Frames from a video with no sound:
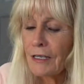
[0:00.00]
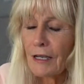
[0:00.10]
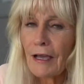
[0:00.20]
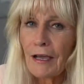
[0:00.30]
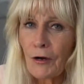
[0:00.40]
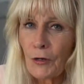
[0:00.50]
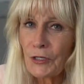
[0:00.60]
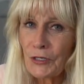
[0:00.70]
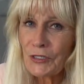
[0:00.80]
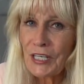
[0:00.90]

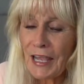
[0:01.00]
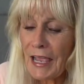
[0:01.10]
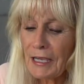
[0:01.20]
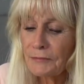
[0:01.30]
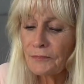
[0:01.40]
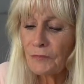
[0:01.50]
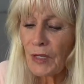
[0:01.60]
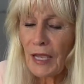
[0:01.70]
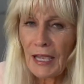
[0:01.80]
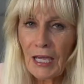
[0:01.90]
Earlier today,
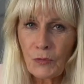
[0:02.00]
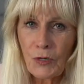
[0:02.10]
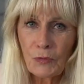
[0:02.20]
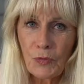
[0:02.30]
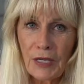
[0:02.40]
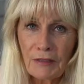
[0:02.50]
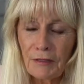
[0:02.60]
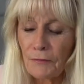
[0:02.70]
I had one with